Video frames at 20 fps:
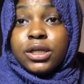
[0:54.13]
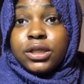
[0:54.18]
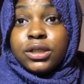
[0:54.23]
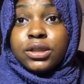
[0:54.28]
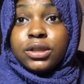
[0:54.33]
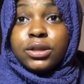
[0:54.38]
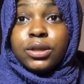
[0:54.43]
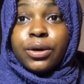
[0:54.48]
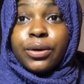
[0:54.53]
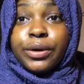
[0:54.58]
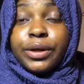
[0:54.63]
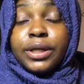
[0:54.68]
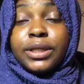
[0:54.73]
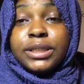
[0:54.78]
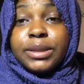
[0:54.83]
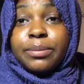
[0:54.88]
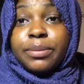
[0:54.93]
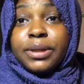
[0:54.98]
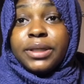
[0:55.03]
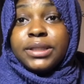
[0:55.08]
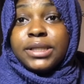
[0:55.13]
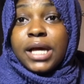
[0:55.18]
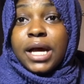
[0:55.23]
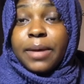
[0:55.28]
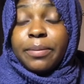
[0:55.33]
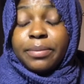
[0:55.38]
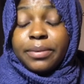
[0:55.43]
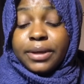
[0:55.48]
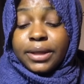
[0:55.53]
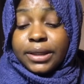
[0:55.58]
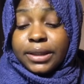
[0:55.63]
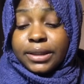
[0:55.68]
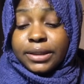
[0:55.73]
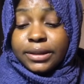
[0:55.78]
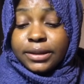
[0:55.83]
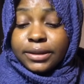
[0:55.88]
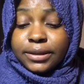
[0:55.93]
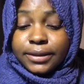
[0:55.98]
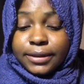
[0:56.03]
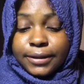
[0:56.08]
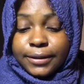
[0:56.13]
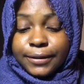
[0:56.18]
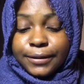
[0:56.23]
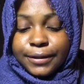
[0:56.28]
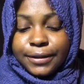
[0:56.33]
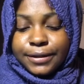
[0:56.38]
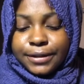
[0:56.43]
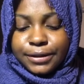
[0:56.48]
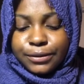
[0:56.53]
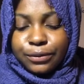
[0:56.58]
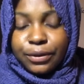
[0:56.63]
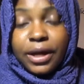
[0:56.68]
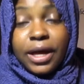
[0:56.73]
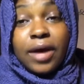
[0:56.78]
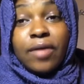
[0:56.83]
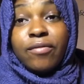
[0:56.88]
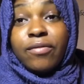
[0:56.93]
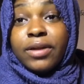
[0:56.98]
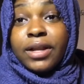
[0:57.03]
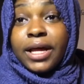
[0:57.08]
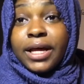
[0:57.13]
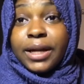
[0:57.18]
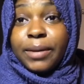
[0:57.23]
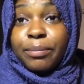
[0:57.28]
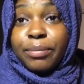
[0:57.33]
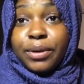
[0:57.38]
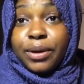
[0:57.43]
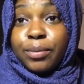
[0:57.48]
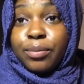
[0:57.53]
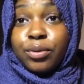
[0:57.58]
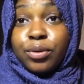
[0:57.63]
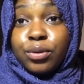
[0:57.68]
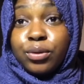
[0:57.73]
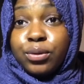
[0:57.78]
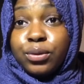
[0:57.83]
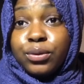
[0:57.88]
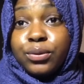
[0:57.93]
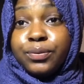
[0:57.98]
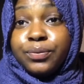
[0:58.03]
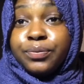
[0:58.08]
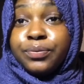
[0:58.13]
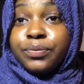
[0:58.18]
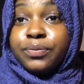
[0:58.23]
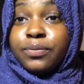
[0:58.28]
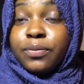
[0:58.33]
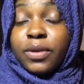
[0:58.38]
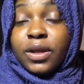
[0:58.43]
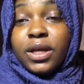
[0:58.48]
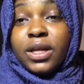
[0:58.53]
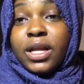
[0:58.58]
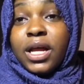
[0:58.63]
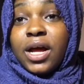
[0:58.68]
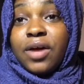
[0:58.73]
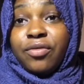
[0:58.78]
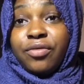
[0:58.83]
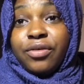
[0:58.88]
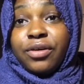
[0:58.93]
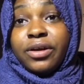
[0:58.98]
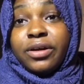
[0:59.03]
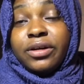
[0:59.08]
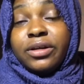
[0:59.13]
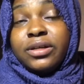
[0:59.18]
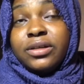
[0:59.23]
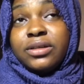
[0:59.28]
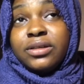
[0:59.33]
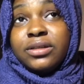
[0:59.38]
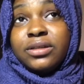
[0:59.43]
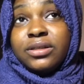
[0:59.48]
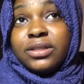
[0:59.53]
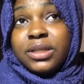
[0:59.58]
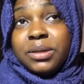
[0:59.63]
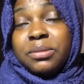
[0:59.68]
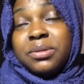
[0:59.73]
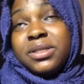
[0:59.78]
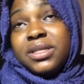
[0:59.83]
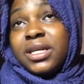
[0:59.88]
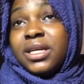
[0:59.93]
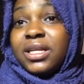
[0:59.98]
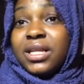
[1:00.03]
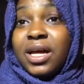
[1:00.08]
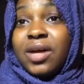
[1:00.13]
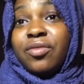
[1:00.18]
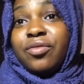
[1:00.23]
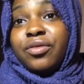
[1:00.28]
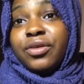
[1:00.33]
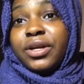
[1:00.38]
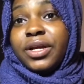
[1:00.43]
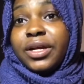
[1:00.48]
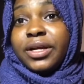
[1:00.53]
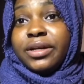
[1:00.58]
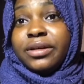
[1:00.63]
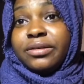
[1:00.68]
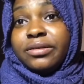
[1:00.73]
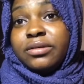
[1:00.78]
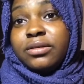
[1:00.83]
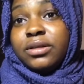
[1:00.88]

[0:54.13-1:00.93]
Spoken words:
So it is a big topic. Because we have a lot of people in Africa. Let me say in Africa.